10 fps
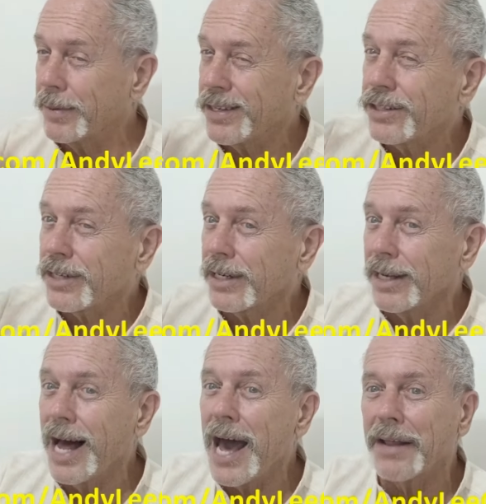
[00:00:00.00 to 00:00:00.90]
But there's a
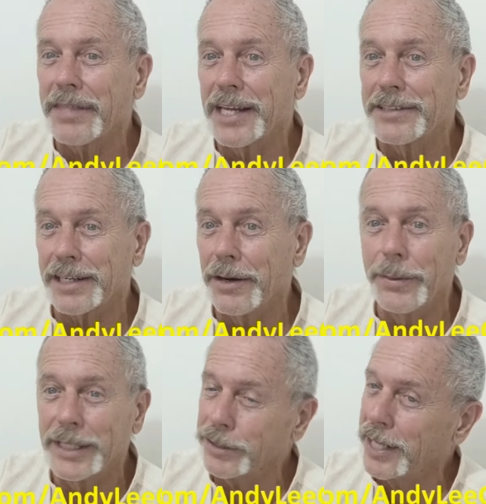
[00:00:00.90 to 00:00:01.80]
lot of things that
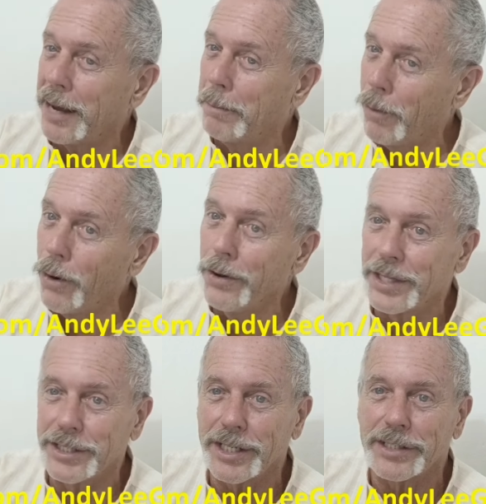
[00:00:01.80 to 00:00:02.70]
go into that more
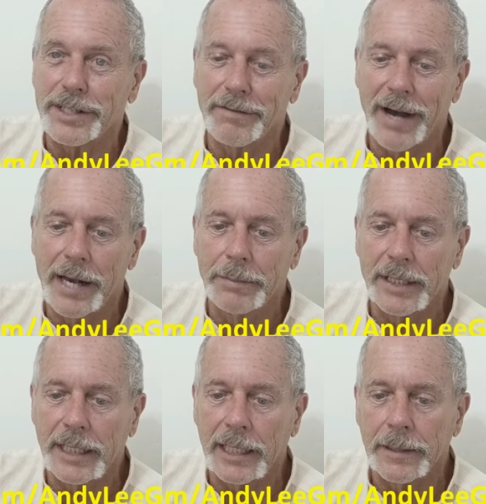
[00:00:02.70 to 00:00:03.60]
than just the
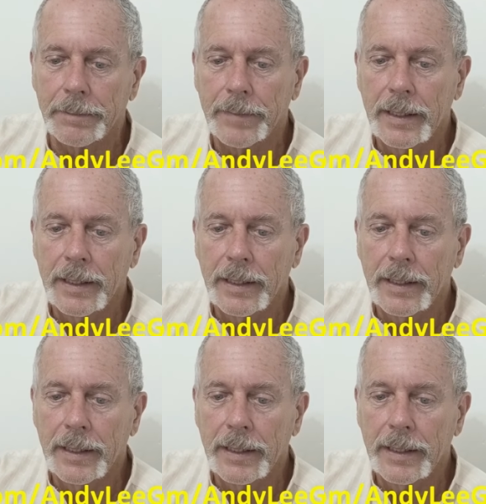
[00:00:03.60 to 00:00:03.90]
vitamin D.